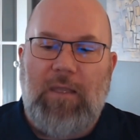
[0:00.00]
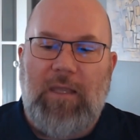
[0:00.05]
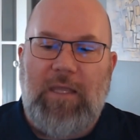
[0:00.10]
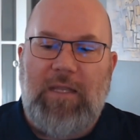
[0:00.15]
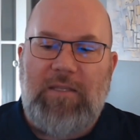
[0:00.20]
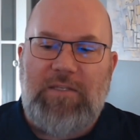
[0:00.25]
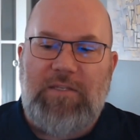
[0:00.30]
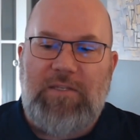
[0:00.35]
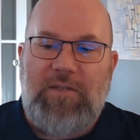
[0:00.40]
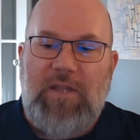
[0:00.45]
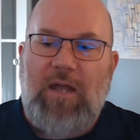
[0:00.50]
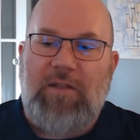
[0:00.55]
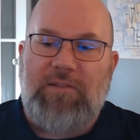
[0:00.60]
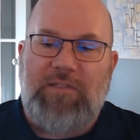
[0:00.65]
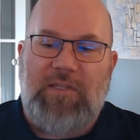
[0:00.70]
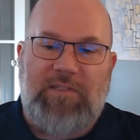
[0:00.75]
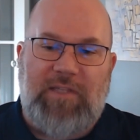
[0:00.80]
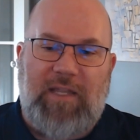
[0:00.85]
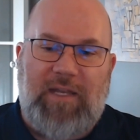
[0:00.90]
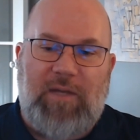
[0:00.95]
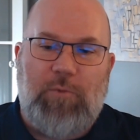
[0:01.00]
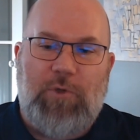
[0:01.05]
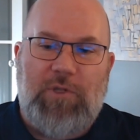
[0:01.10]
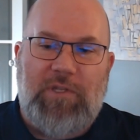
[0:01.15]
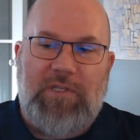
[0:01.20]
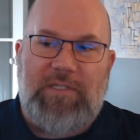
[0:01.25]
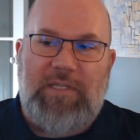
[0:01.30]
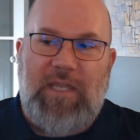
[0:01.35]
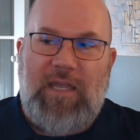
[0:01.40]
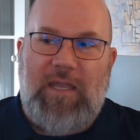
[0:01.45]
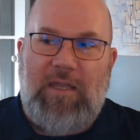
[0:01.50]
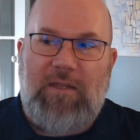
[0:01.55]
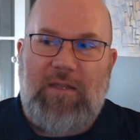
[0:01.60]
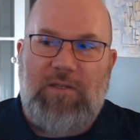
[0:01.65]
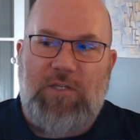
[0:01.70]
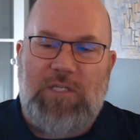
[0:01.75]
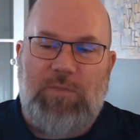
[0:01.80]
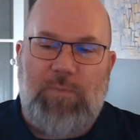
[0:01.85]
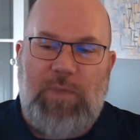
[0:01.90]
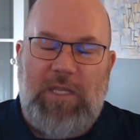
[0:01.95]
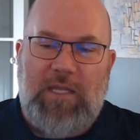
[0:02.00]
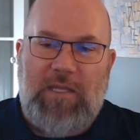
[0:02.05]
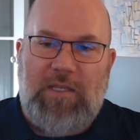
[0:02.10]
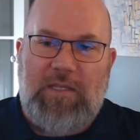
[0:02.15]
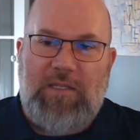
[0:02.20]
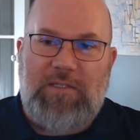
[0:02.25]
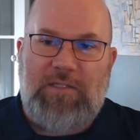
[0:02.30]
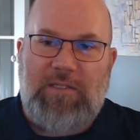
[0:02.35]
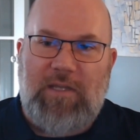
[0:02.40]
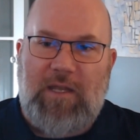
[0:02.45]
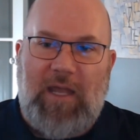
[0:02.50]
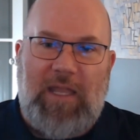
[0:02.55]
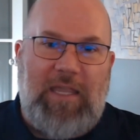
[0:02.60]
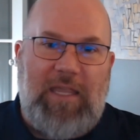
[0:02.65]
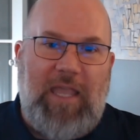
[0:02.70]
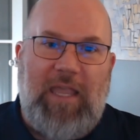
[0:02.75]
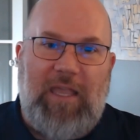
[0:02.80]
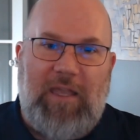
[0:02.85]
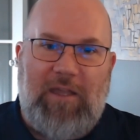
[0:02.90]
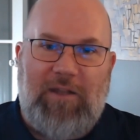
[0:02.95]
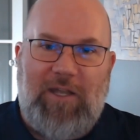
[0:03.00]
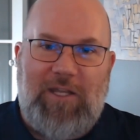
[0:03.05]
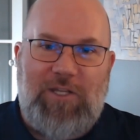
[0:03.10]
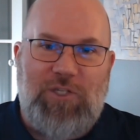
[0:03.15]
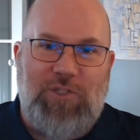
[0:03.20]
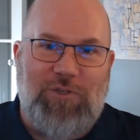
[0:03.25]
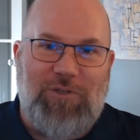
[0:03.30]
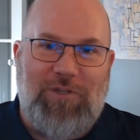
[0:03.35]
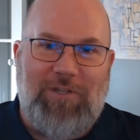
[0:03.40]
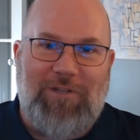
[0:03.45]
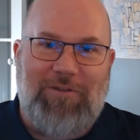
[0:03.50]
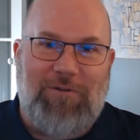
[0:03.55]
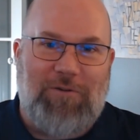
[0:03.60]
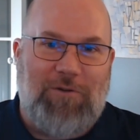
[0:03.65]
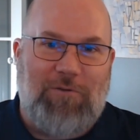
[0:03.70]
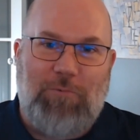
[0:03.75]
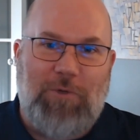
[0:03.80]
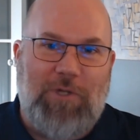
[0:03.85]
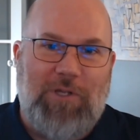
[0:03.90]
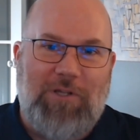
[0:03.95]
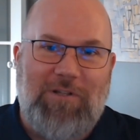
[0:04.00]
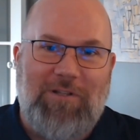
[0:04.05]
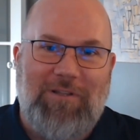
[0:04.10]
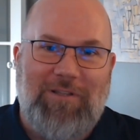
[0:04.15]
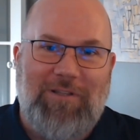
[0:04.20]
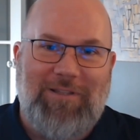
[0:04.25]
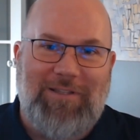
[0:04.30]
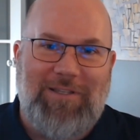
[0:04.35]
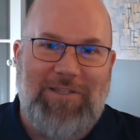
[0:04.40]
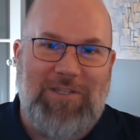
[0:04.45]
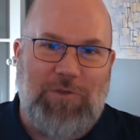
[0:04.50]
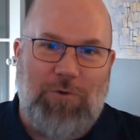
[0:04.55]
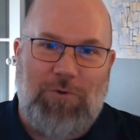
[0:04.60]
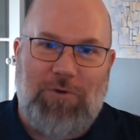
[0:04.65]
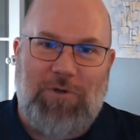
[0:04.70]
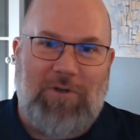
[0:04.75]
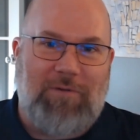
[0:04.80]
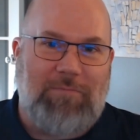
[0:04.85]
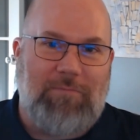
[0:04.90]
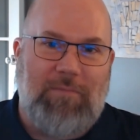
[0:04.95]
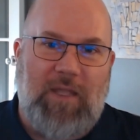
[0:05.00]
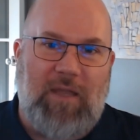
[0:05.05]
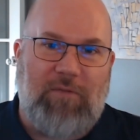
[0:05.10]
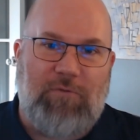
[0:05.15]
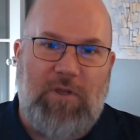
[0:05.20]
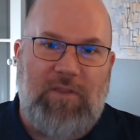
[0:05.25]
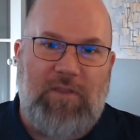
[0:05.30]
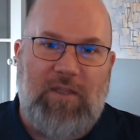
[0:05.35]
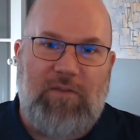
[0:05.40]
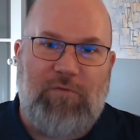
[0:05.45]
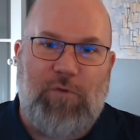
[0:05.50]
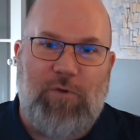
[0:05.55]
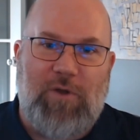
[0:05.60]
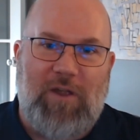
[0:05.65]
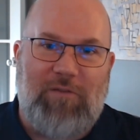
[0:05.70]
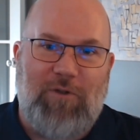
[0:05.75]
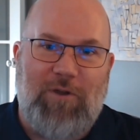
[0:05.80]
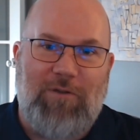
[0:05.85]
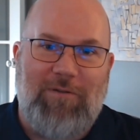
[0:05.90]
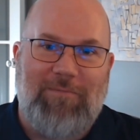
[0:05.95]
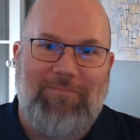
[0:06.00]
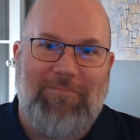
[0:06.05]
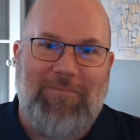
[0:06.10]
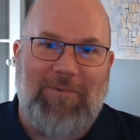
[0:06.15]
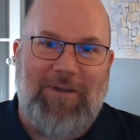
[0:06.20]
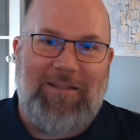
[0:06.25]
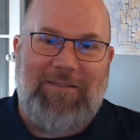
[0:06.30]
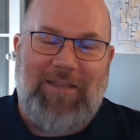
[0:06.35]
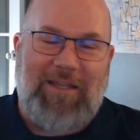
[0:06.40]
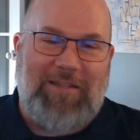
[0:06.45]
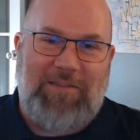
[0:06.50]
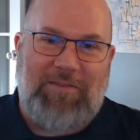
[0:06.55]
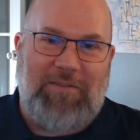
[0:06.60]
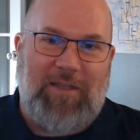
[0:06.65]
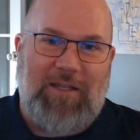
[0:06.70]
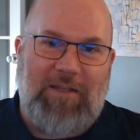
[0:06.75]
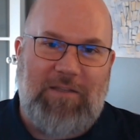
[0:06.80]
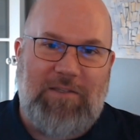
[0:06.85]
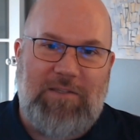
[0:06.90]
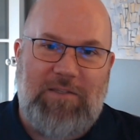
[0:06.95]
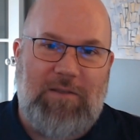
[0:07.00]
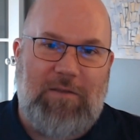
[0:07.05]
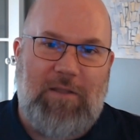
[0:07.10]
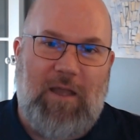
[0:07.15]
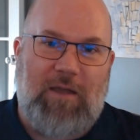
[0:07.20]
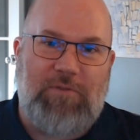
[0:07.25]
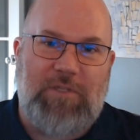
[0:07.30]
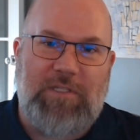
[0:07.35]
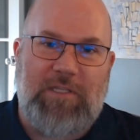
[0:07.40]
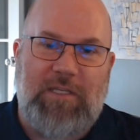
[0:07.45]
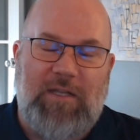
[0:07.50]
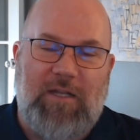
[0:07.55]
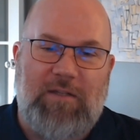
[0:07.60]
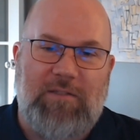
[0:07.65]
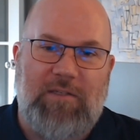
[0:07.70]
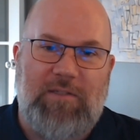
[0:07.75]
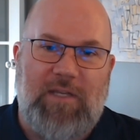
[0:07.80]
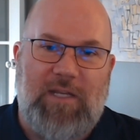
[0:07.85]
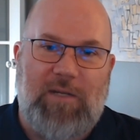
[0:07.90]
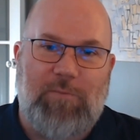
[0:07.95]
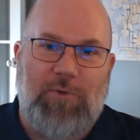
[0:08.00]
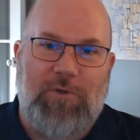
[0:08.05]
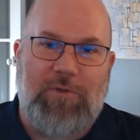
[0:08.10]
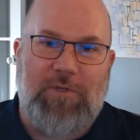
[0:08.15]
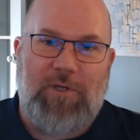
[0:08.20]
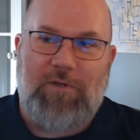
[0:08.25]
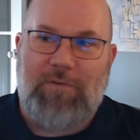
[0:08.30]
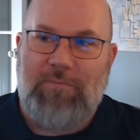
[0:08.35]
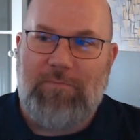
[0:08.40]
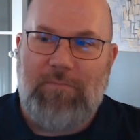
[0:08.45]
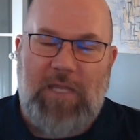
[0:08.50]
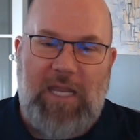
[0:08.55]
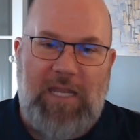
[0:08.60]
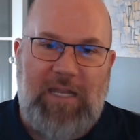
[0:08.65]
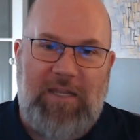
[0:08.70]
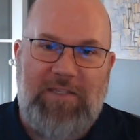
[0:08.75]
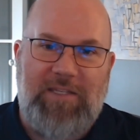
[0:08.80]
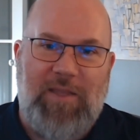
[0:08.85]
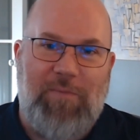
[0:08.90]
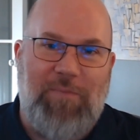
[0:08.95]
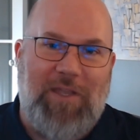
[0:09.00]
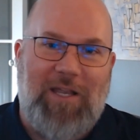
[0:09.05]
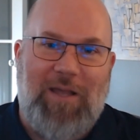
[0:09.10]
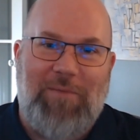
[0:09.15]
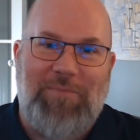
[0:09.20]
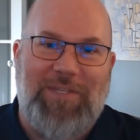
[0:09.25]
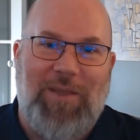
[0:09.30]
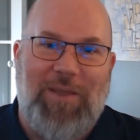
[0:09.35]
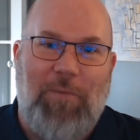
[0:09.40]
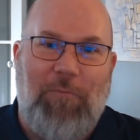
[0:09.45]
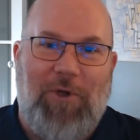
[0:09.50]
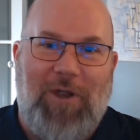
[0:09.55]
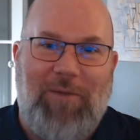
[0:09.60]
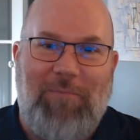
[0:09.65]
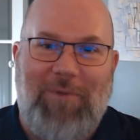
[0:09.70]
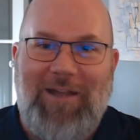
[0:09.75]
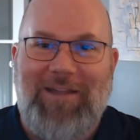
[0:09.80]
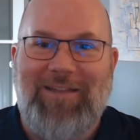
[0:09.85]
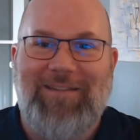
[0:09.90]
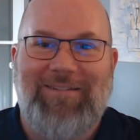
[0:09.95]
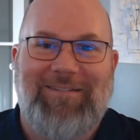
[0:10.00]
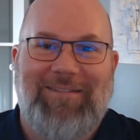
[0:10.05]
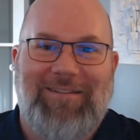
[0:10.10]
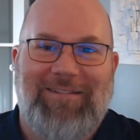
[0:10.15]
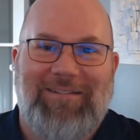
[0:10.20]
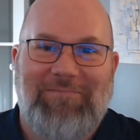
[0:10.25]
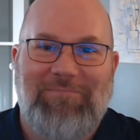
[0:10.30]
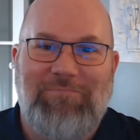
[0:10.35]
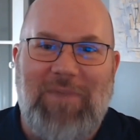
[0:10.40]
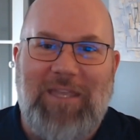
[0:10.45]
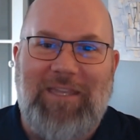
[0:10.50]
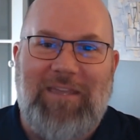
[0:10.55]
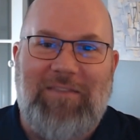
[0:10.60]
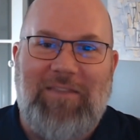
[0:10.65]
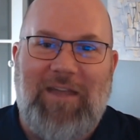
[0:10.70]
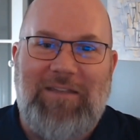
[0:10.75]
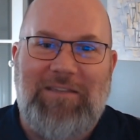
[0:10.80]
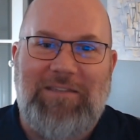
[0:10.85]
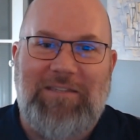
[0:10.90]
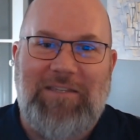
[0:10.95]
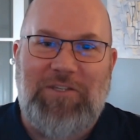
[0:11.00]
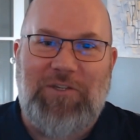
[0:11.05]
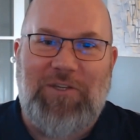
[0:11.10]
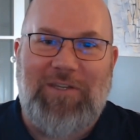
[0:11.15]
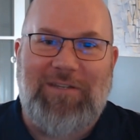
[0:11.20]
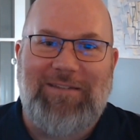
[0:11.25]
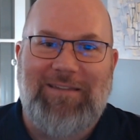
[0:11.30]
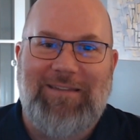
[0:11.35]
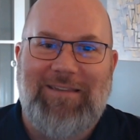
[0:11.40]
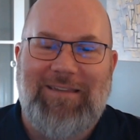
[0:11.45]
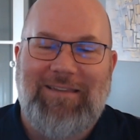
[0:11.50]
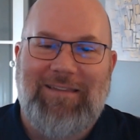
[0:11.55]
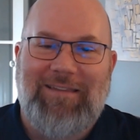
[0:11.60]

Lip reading: it is not sustainable to say just because I should, or will store everything forever, right? That is obviously not sustainable. You're heating something up somewhere by making that decision.